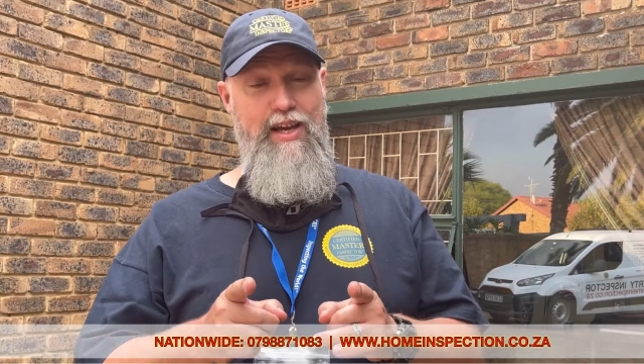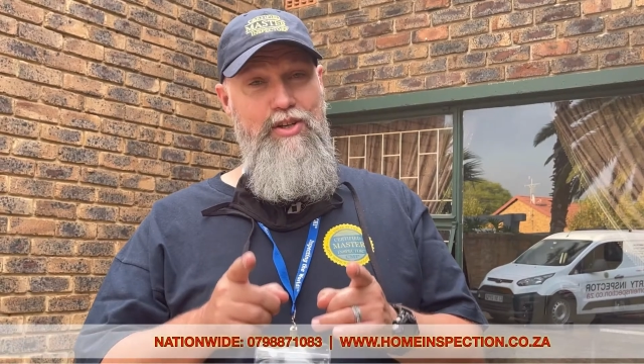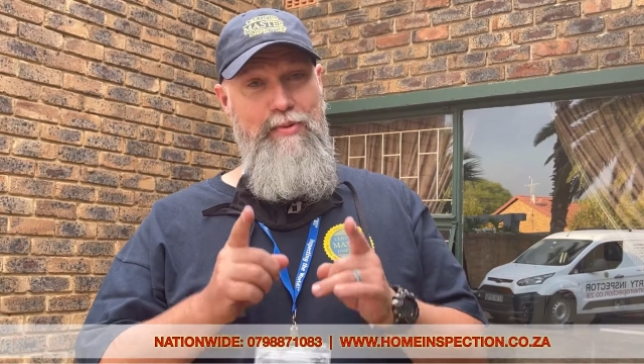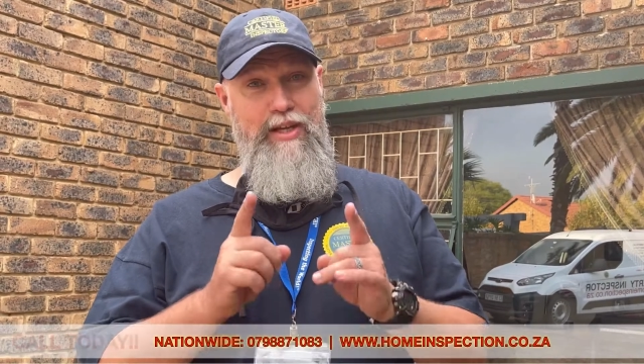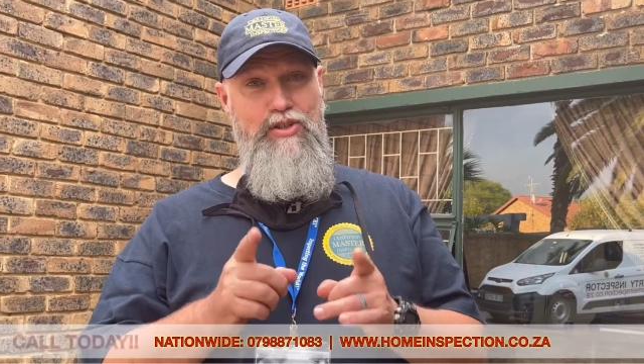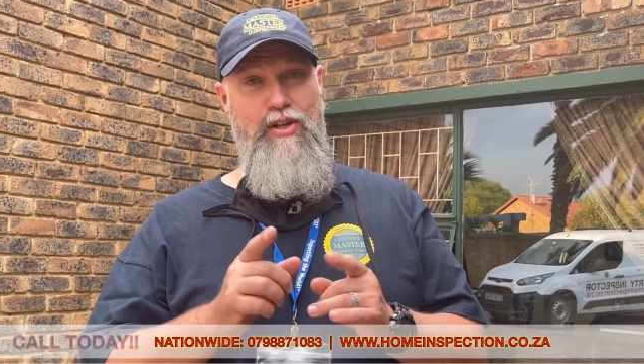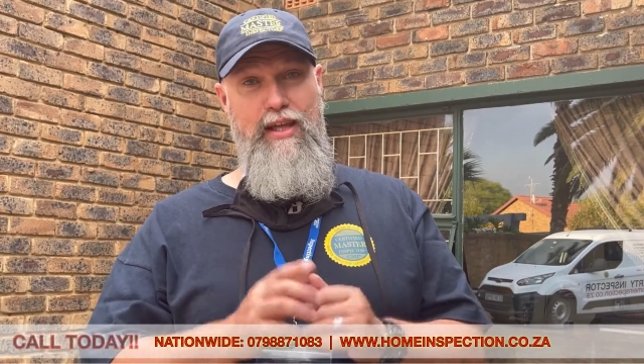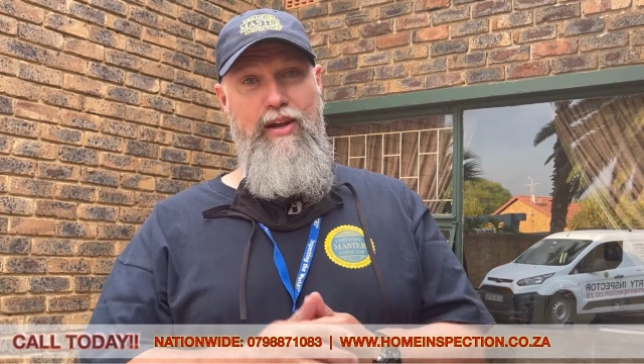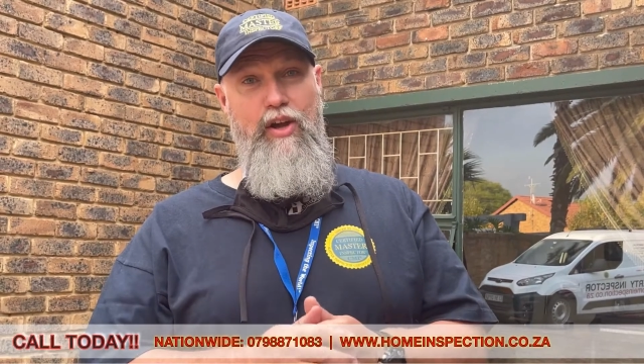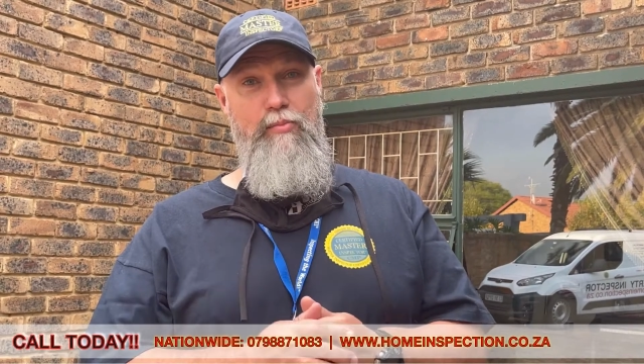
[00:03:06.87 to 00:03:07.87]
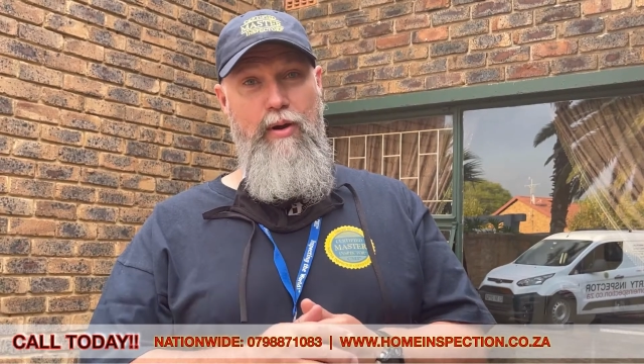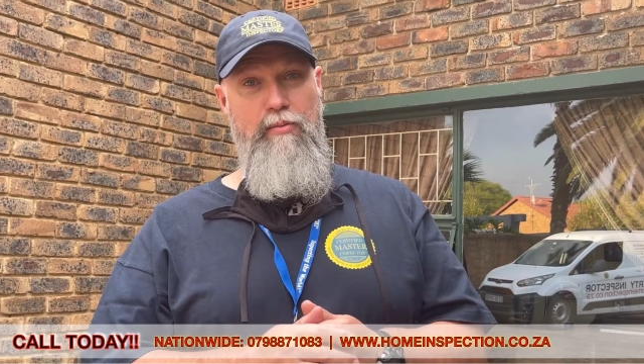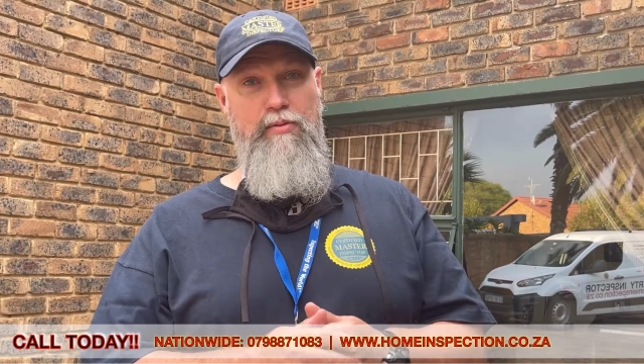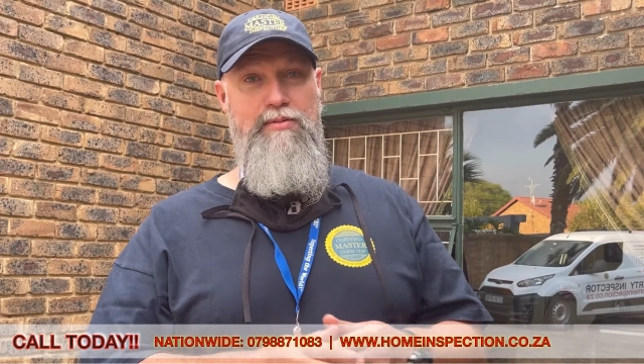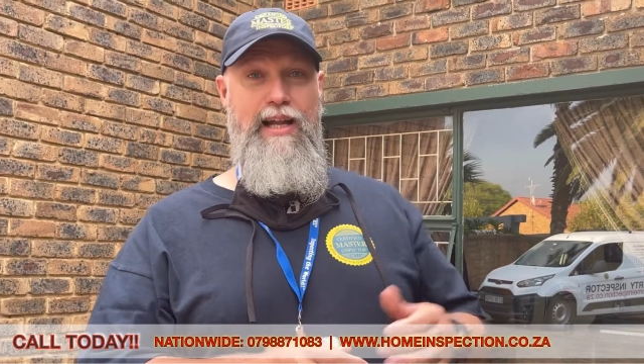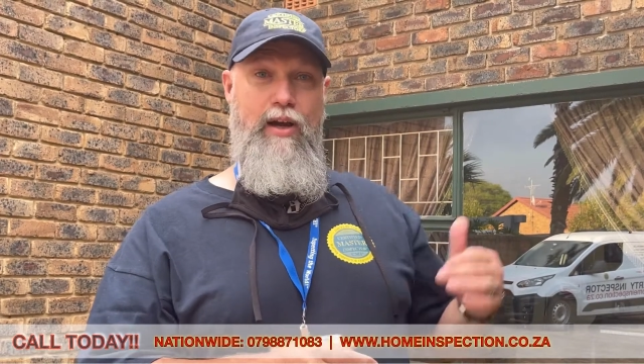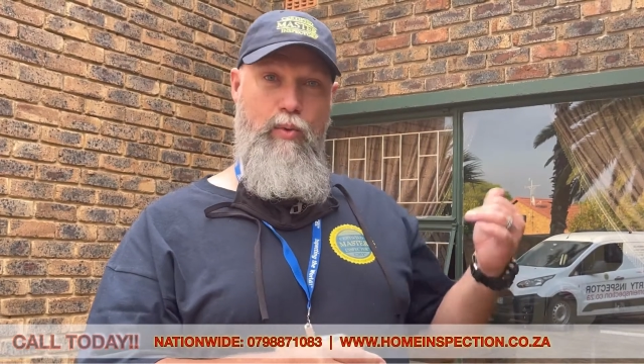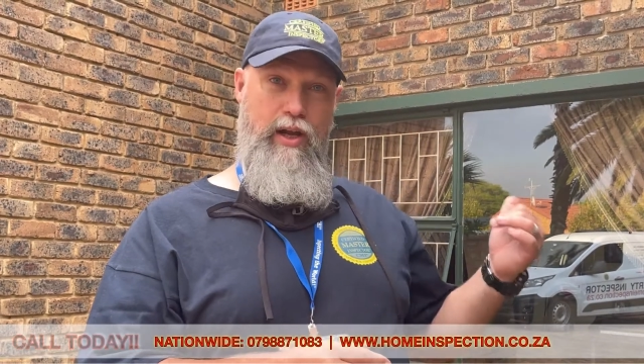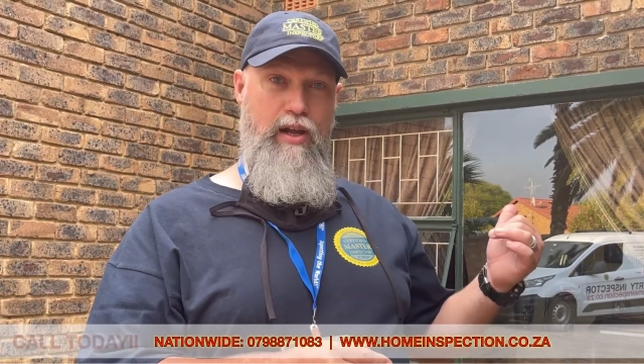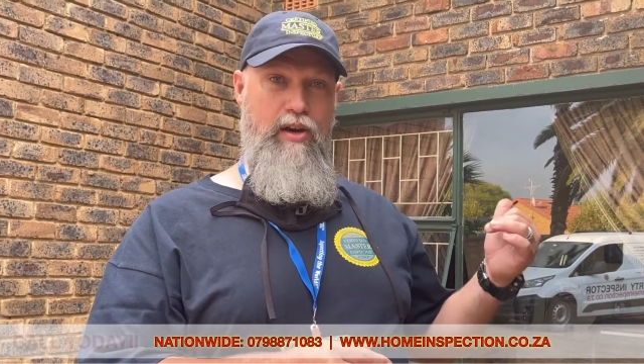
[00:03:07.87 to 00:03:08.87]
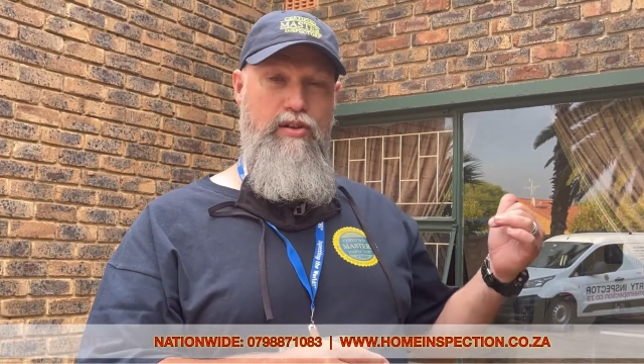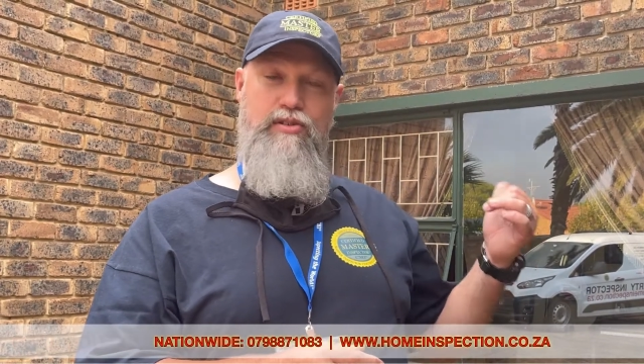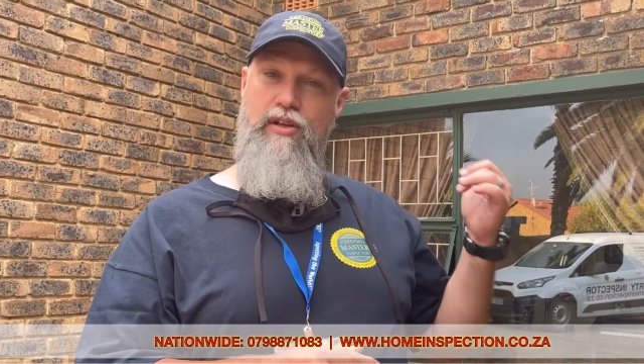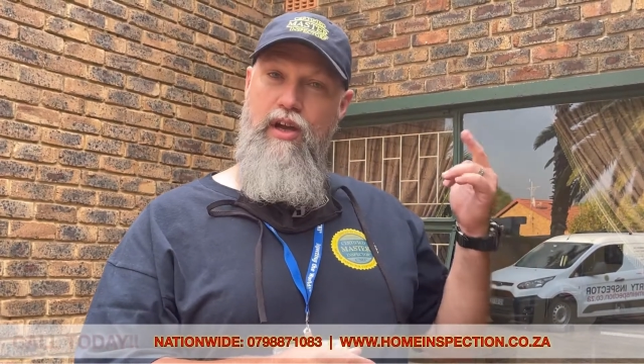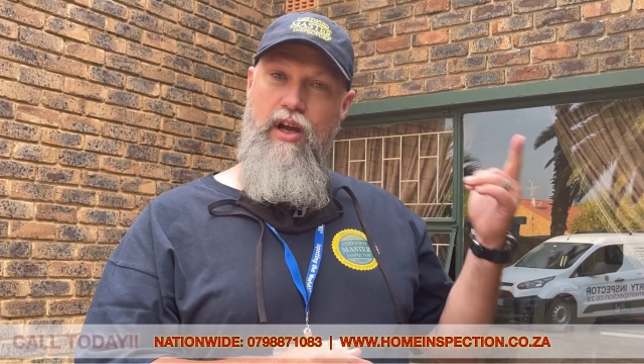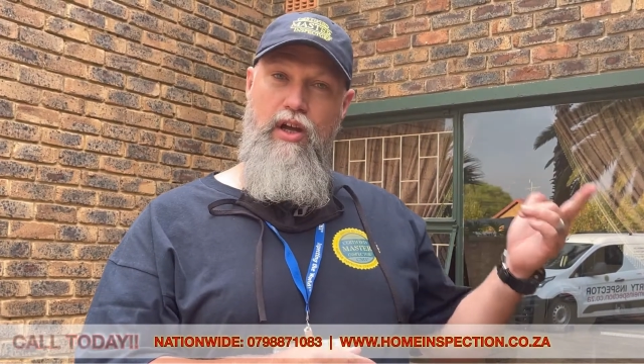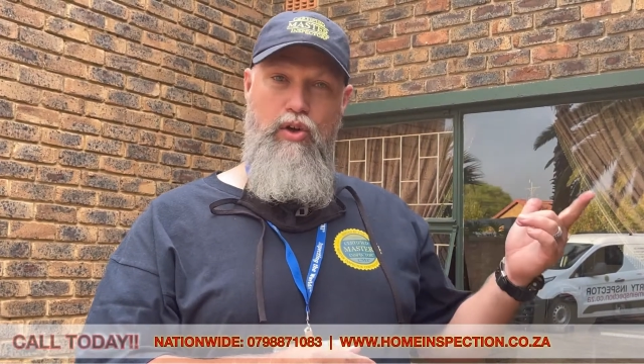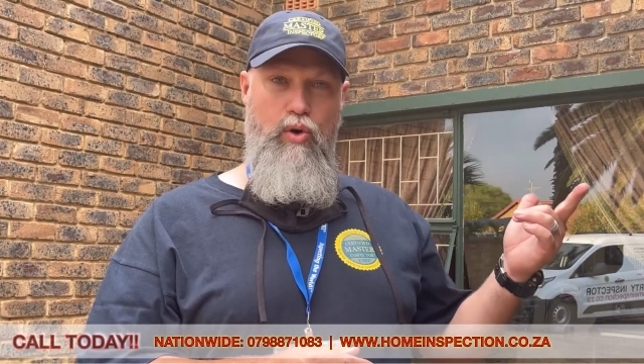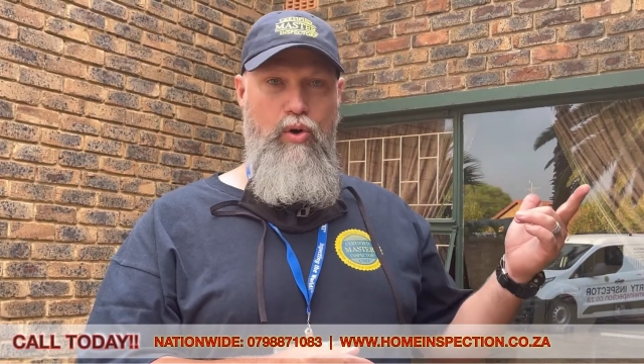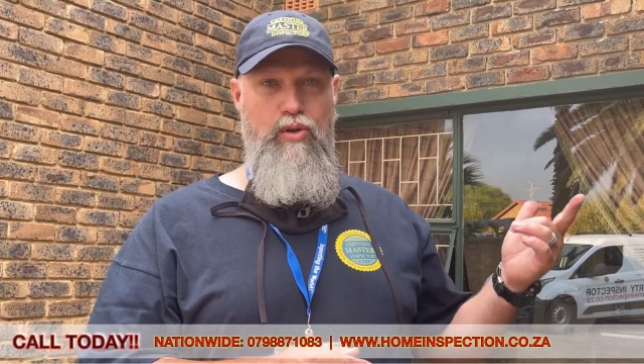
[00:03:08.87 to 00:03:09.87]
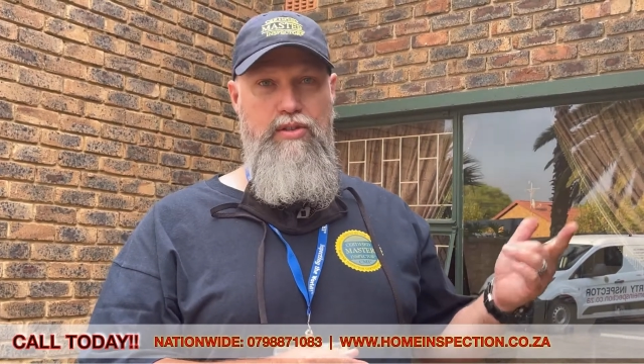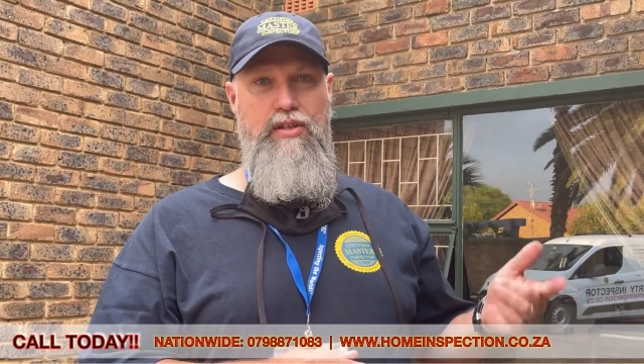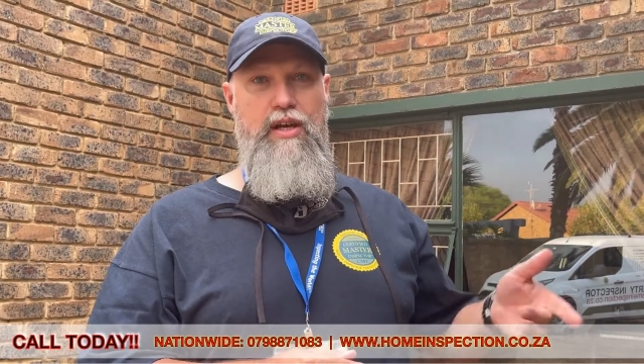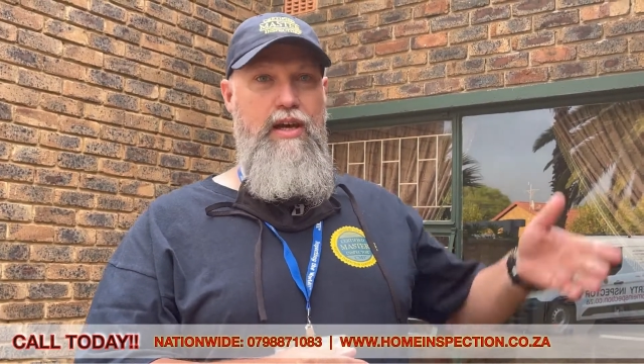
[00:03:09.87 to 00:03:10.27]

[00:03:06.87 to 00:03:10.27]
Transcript: to make sure there are no problems like windows, doors,